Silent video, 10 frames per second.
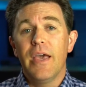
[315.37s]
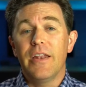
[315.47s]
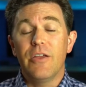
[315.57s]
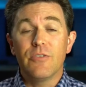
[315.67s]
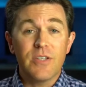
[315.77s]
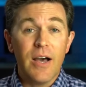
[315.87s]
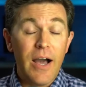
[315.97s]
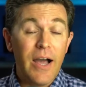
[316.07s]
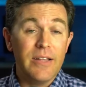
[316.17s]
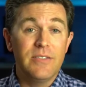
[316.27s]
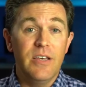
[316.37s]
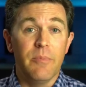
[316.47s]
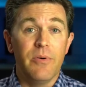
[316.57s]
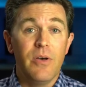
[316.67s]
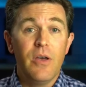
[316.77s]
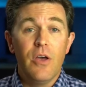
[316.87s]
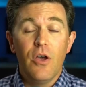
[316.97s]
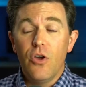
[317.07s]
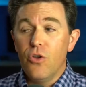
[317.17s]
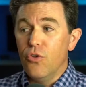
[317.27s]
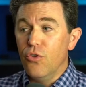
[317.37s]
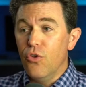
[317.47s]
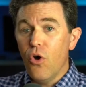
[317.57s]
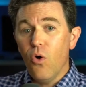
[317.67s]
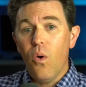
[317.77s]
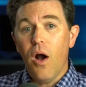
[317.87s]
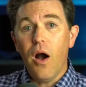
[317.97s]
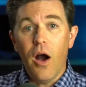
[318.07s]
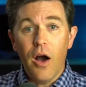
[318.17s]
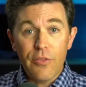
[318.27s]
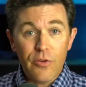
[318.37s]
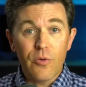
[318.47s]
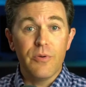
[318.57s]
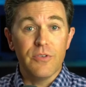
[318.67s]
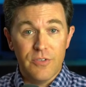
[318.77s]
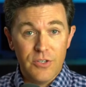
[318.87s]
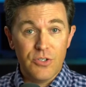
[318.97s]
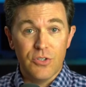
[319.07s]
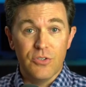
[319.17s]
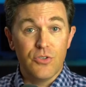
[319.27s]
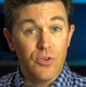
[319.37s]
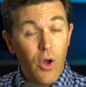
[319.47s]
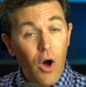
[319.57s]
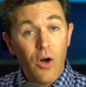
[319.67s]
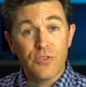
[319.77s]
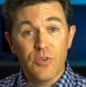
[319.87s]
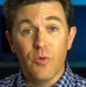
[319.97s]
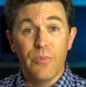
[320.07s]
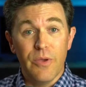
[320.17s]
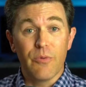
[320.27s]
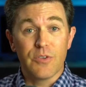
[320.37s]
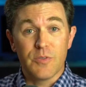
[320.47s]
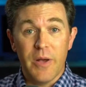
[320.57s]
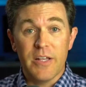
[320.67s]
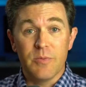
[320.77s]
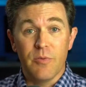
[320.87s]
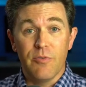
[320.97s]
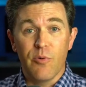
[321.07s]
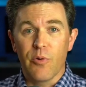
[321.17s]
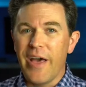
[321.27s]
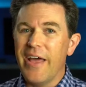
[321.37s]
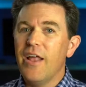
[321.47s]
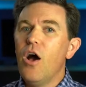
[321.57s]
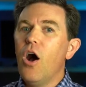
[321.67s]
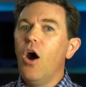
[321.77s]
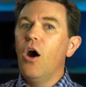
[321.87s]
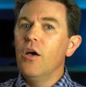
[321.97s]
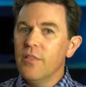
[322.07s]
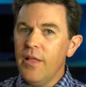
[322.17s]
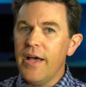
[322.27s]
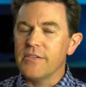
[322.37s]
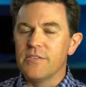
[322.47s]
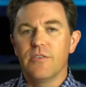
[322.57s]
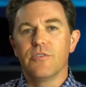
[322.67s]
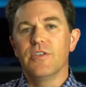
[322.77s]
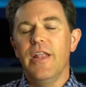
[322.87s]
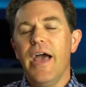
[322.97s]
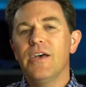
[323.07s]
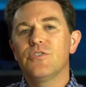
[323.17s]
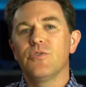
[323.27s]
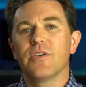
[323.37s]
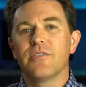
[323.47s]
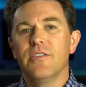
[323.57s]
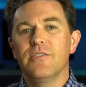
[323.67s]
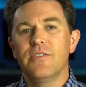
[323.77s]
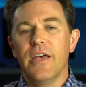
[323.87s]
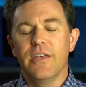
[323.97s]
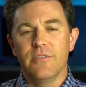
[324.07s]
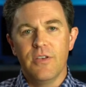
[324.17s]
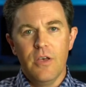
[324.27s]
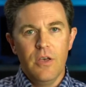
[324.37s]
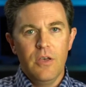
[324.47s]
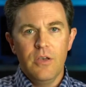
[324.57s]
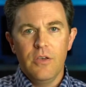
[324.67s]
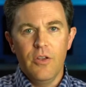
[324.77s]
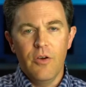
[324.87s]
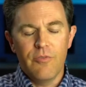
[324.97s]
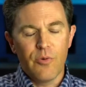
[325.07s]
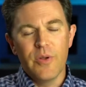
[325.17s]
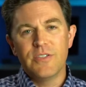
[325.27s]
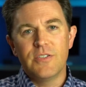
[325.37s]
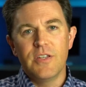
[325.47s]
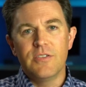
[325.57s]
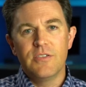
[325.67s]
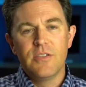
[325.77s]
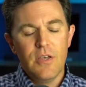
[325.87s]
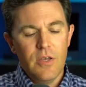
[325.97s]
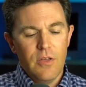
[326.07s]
And here's a hot tip. No other position should also be responsible for that, unless there's an asterisk that says, for instance,